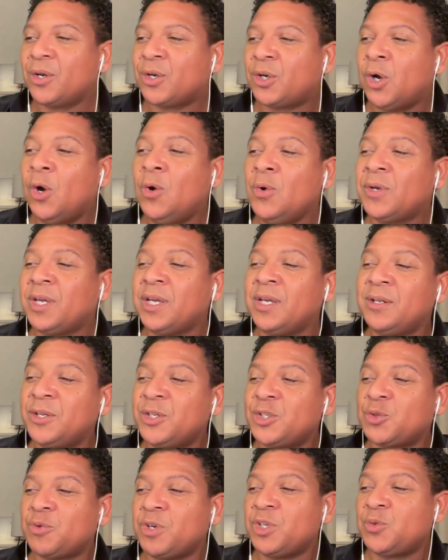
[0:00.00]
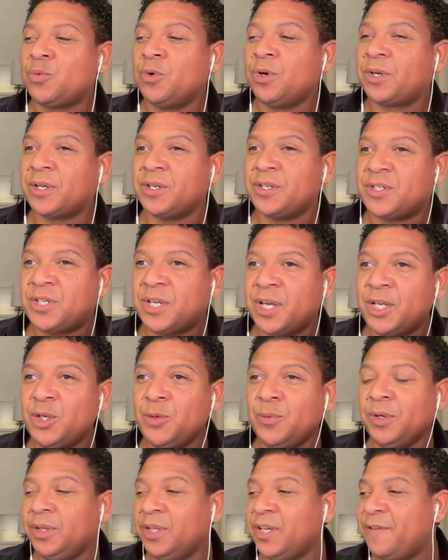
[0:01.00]
Koch Industries will
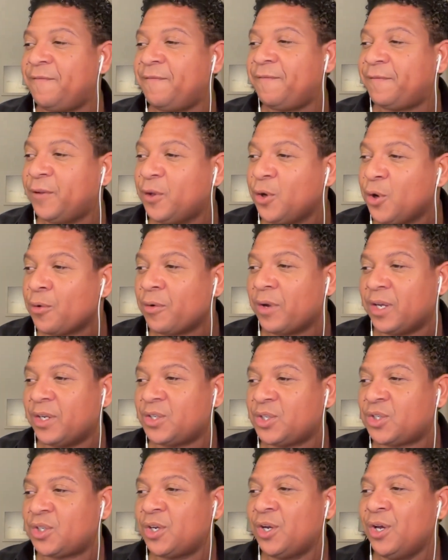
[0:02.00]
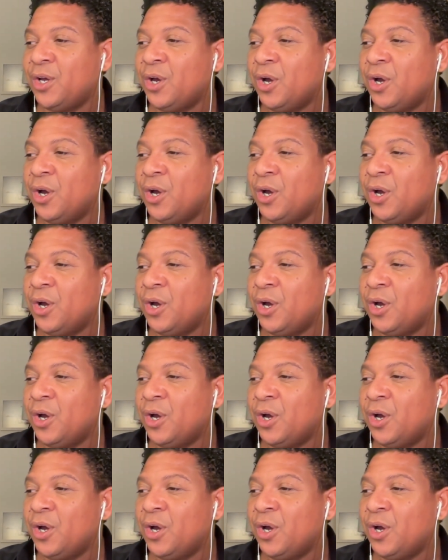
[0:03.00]
continually flourish